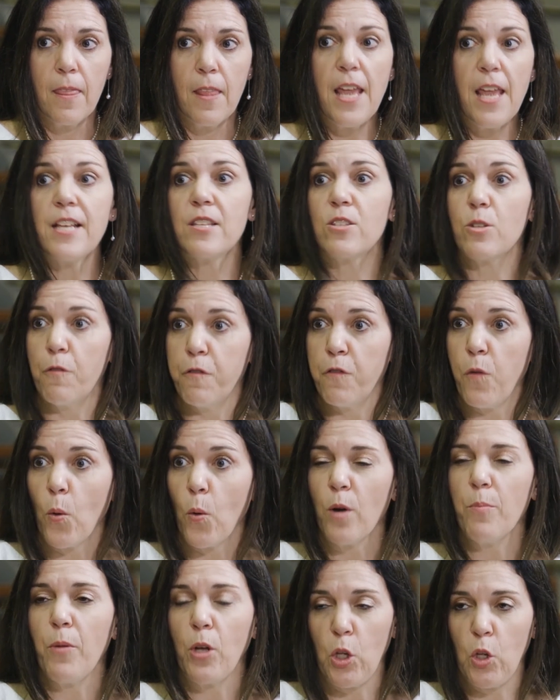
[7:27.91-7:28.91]
is to
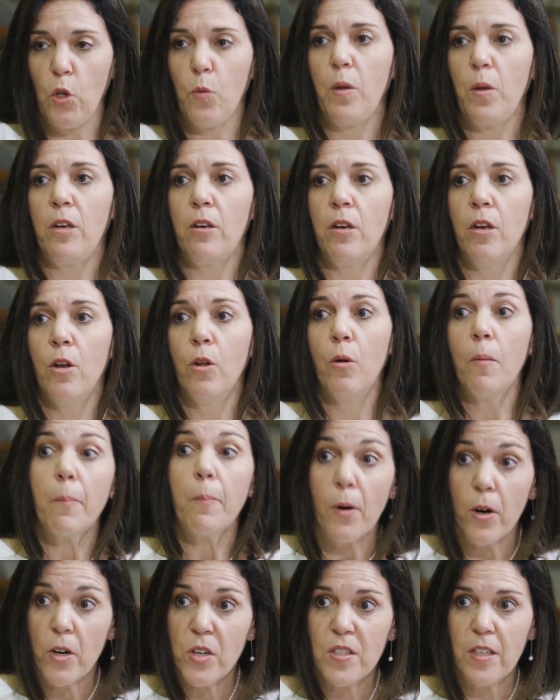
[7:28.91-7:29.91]
form a human
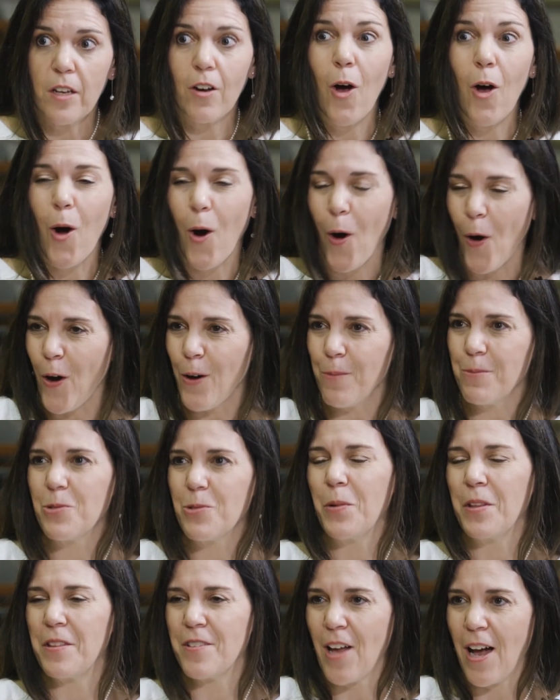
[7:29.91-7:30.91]
person armed
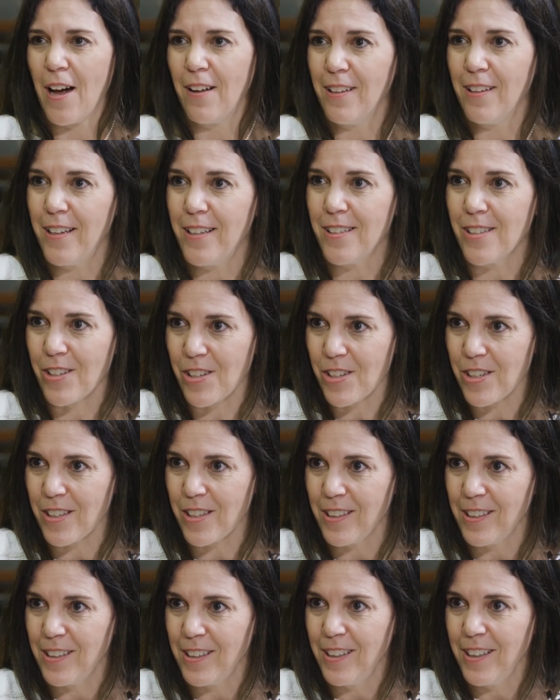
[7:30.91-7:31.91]
with knowledge,
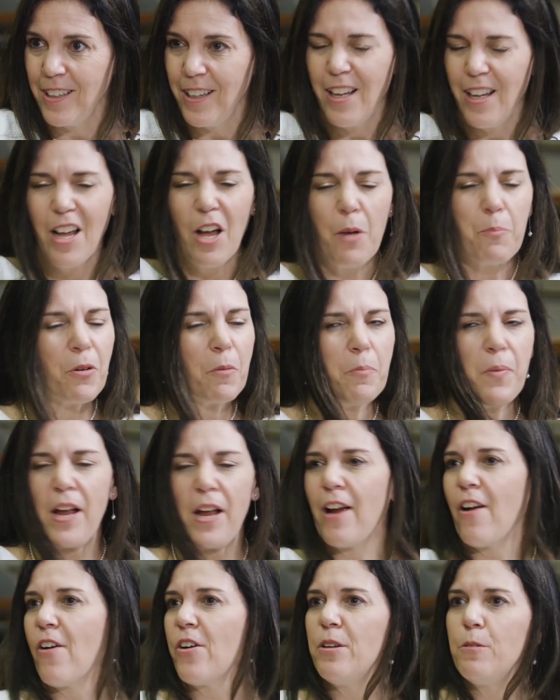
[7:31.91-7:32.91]

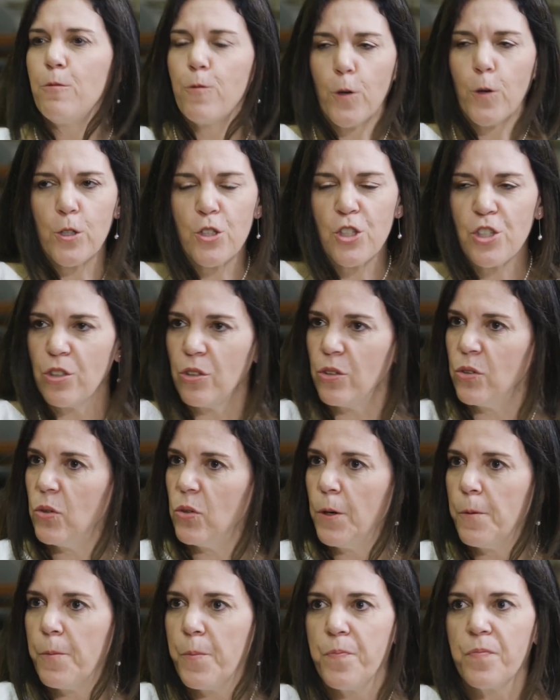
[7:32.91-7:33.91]
prepared in virtue,
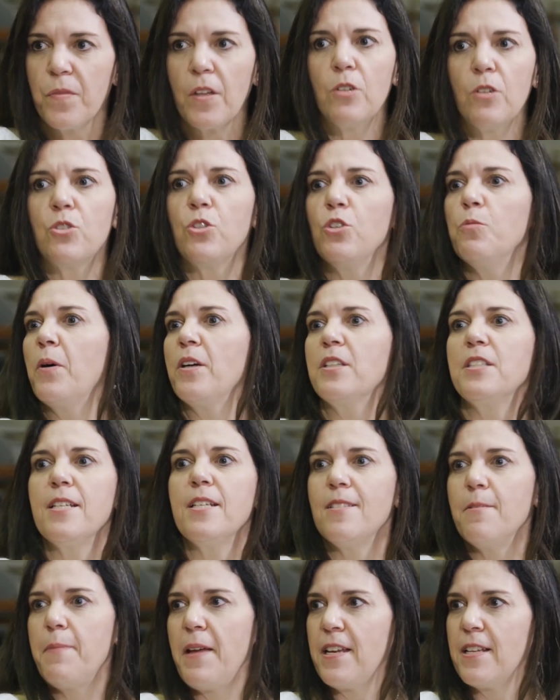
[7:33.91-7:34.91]
to
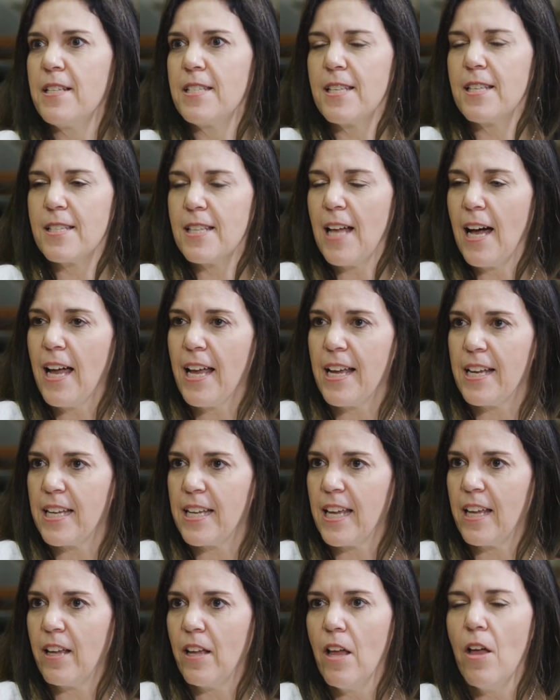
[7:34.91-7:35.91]
participate in
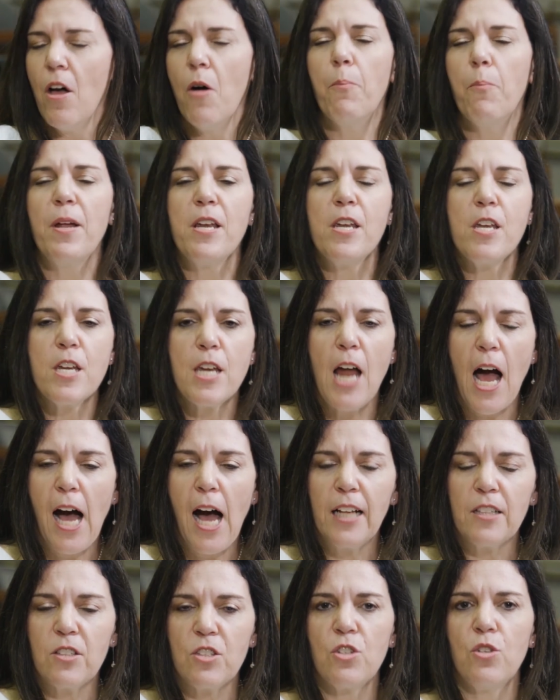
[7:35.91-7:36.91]
society, but
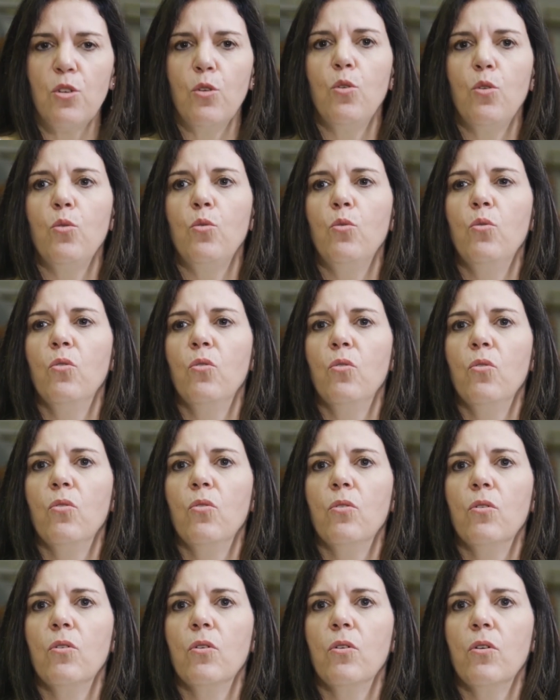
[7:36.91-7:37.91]
not to
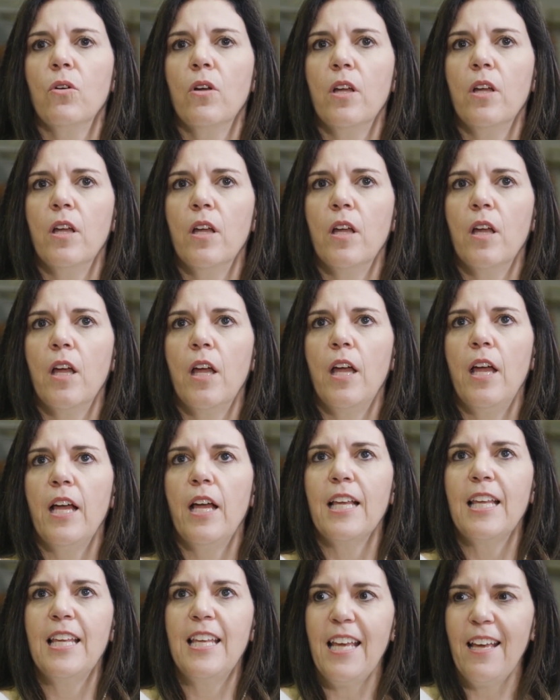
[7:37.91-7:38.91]

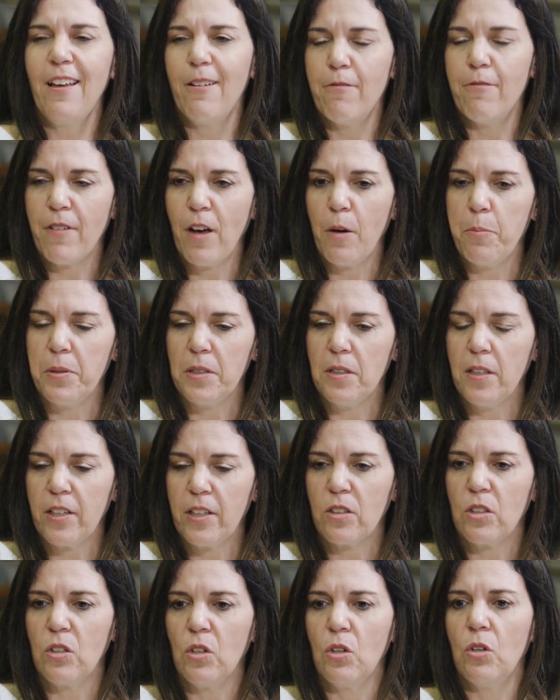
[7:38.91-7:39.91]
give a
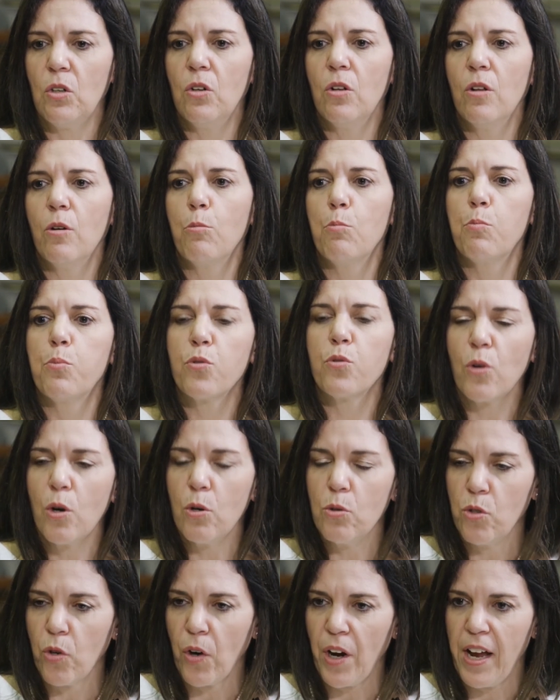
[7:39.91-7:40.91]
political
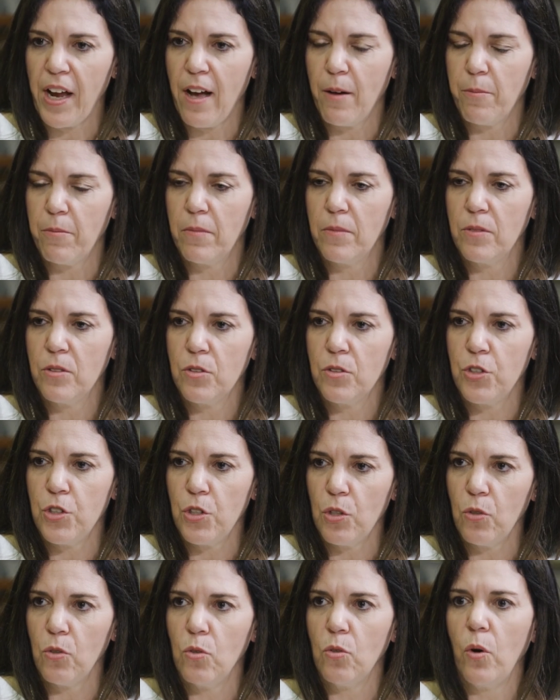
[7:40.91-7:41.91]
program
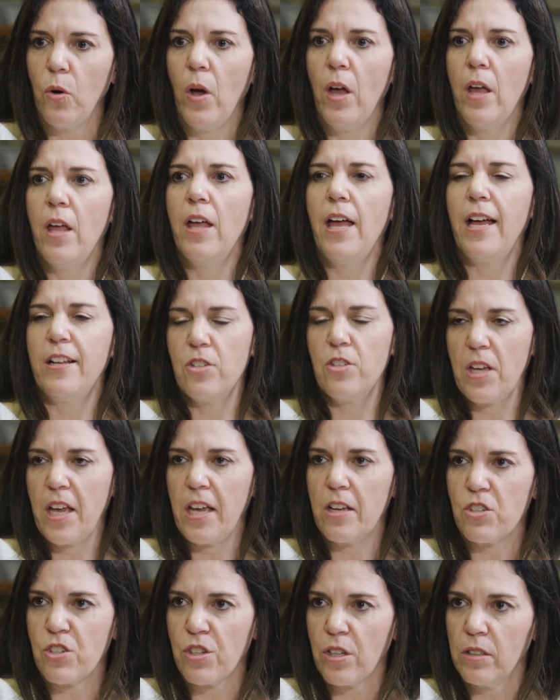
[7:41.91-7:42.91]
to
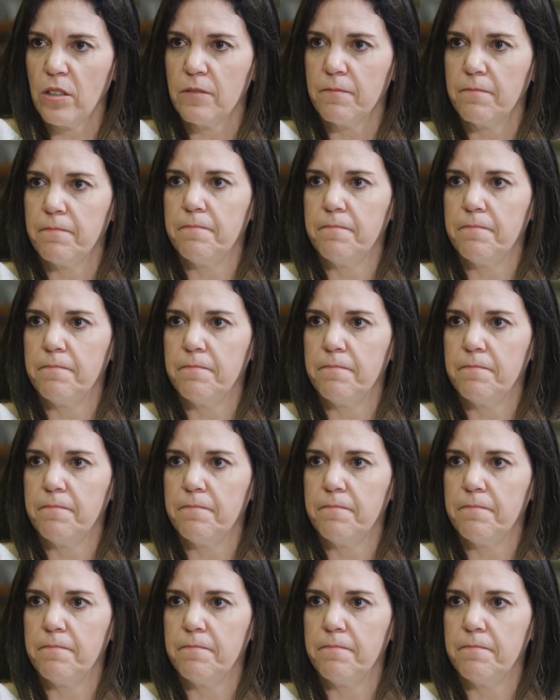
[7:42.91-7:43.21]
education.